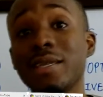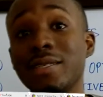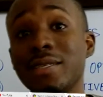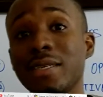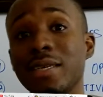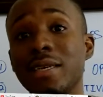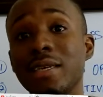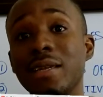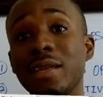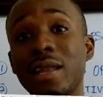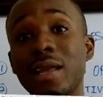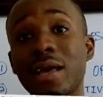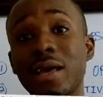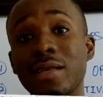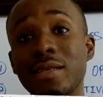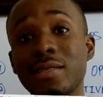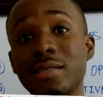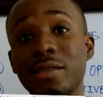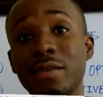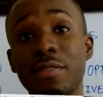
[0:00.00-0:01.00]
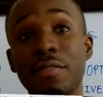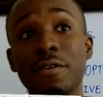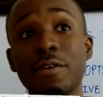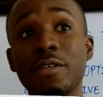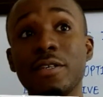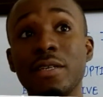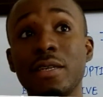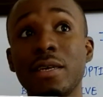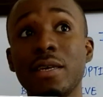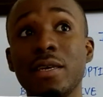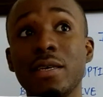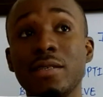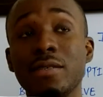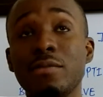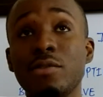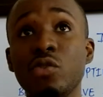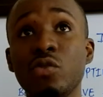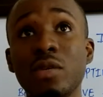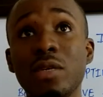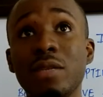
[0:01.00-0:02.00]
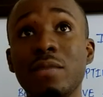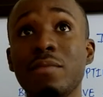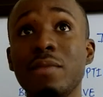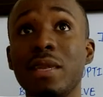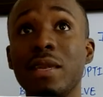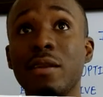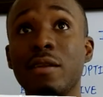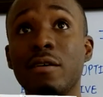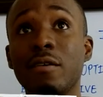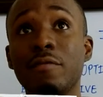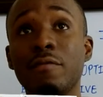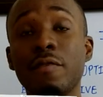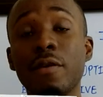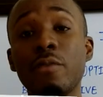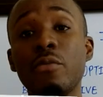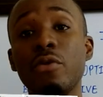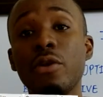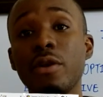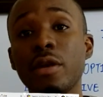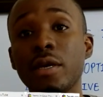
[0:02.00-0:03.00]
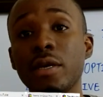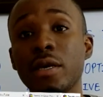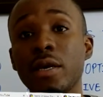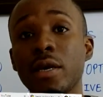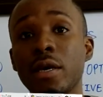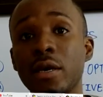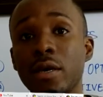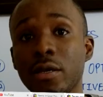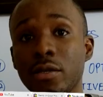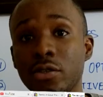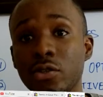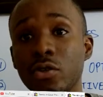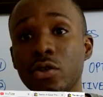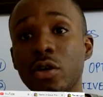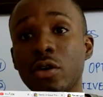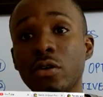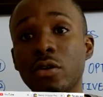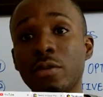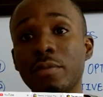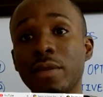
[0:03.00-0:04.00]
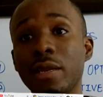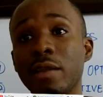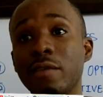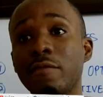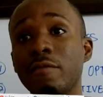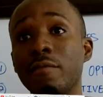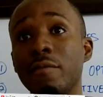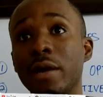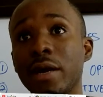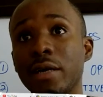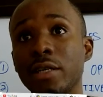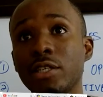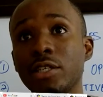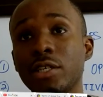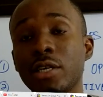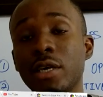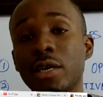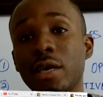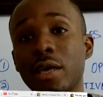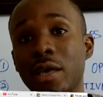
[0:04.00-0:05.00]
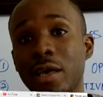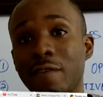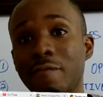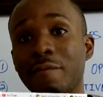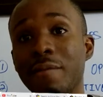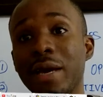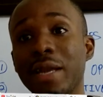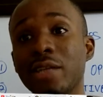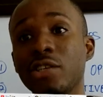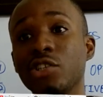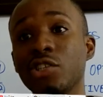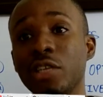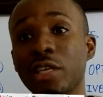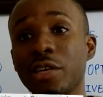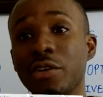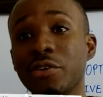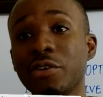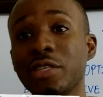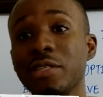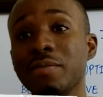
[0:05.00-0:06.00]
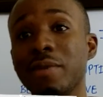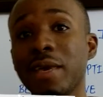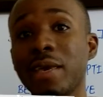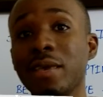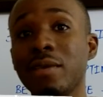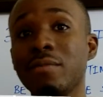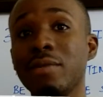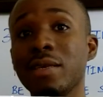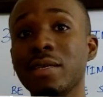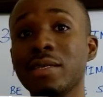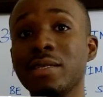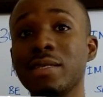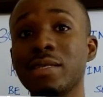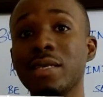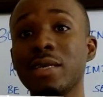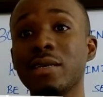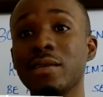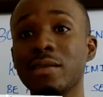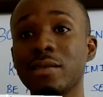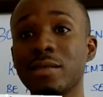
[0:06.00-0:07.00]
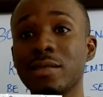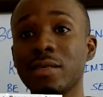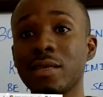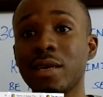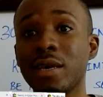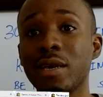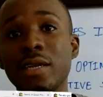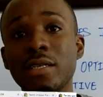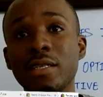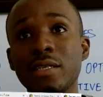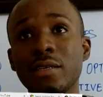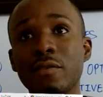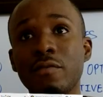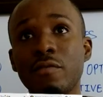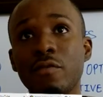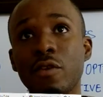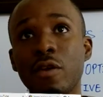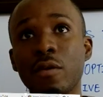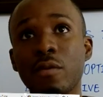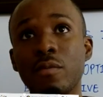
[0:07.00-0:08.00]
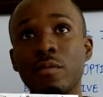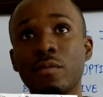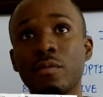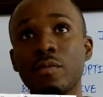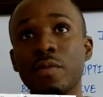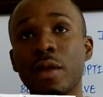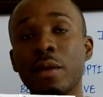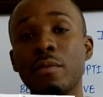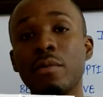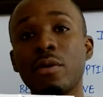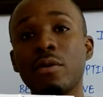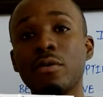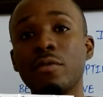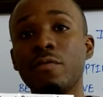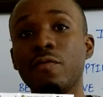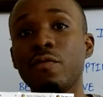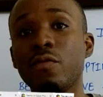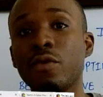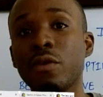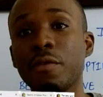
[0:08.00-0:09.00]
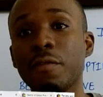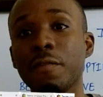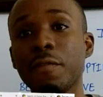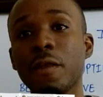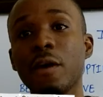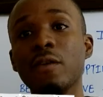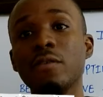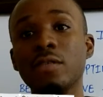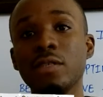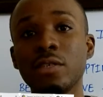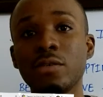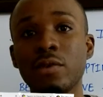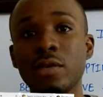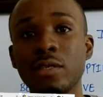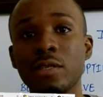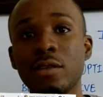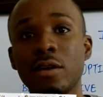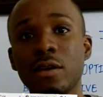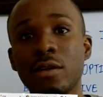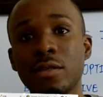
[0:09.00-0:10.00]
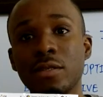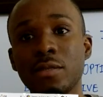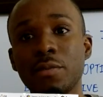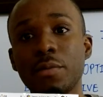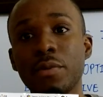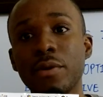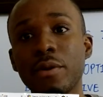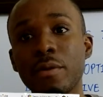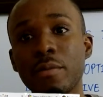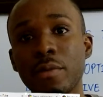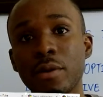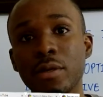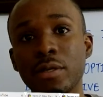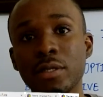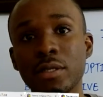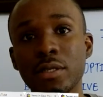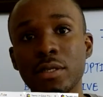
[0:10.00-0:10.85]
in the last 30 days. Between the middle of February to now, the middle of March, I've managed to increase my eBay sales from about $4,000 per month